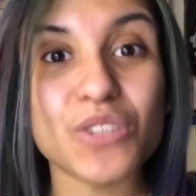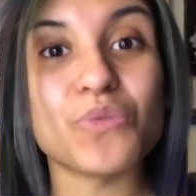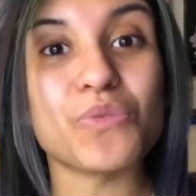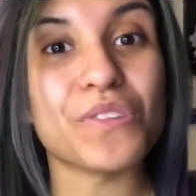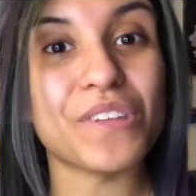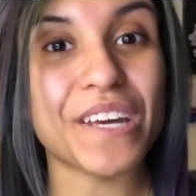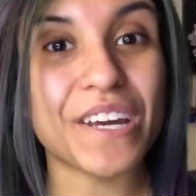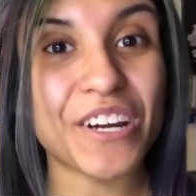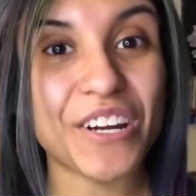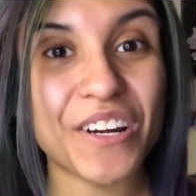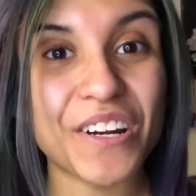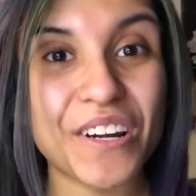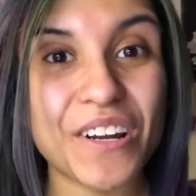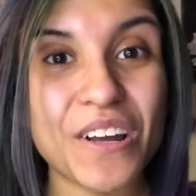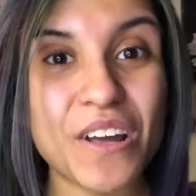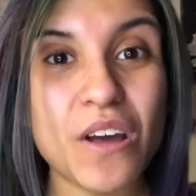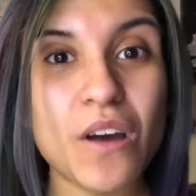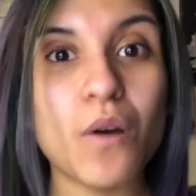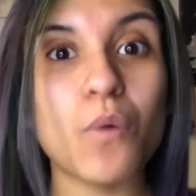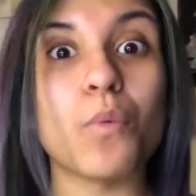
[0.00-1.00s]
you there?
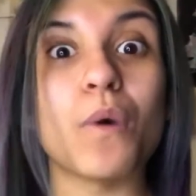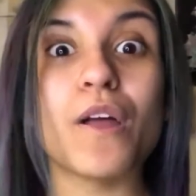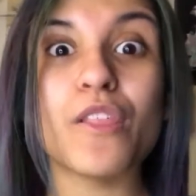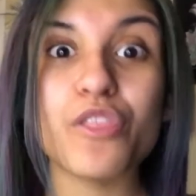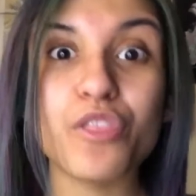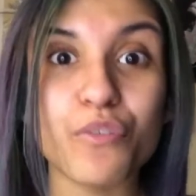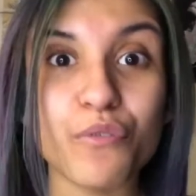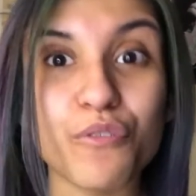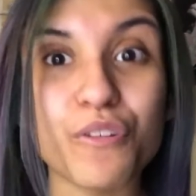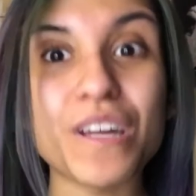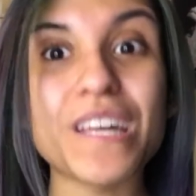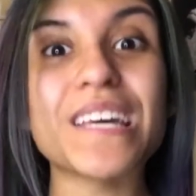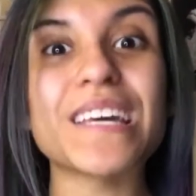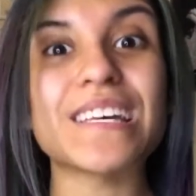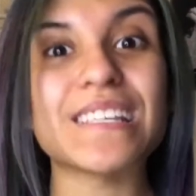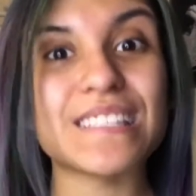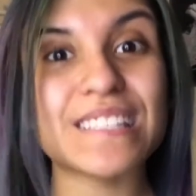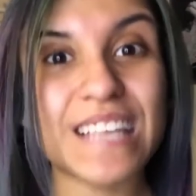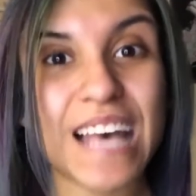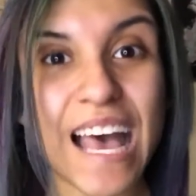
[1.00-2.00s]
What 3
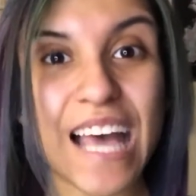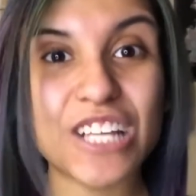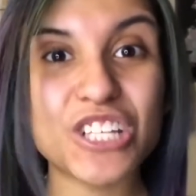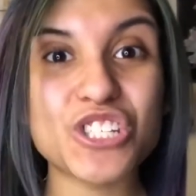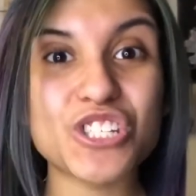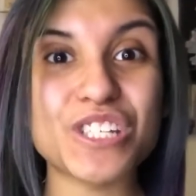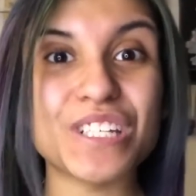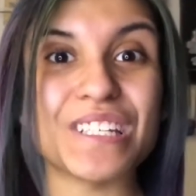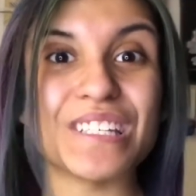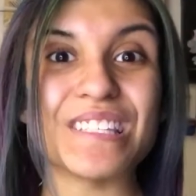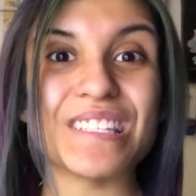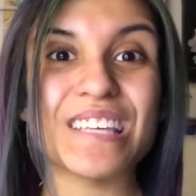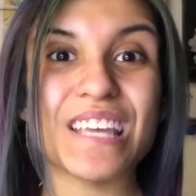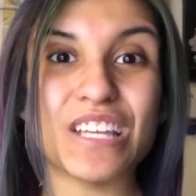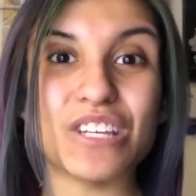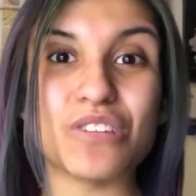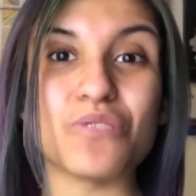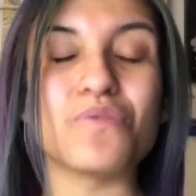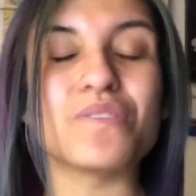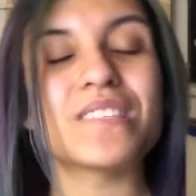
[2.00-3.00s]
intentions
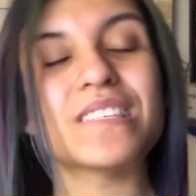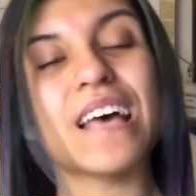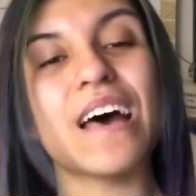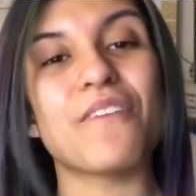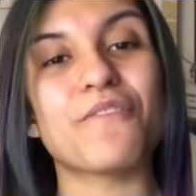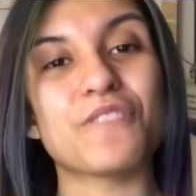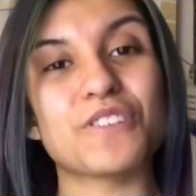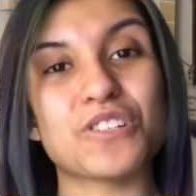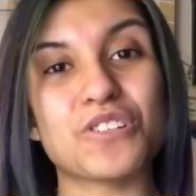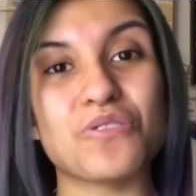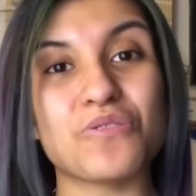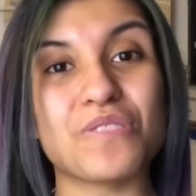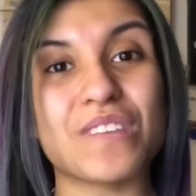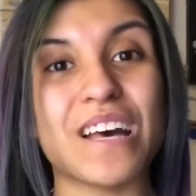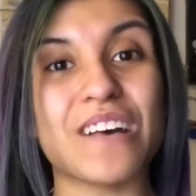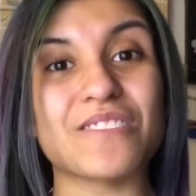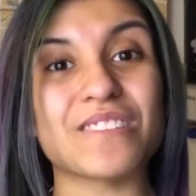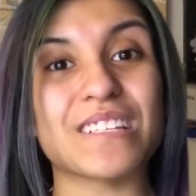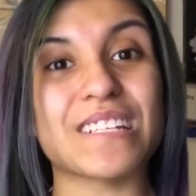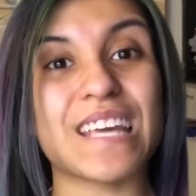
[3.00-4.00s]
can you set for
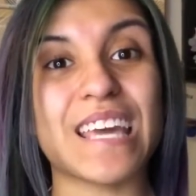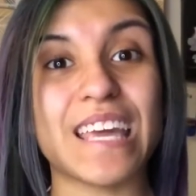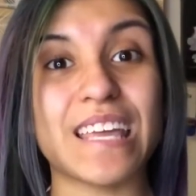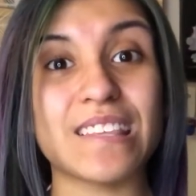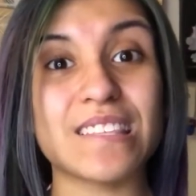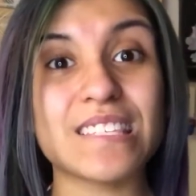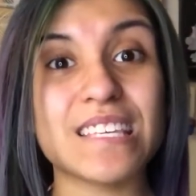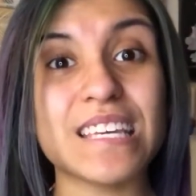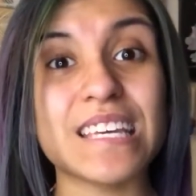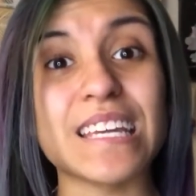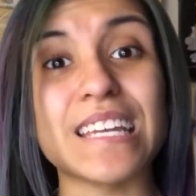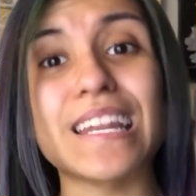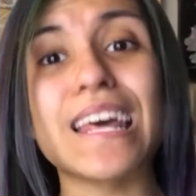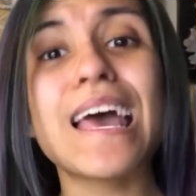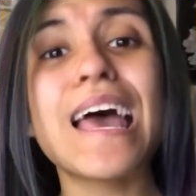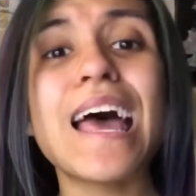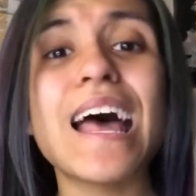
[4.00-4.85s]
2018?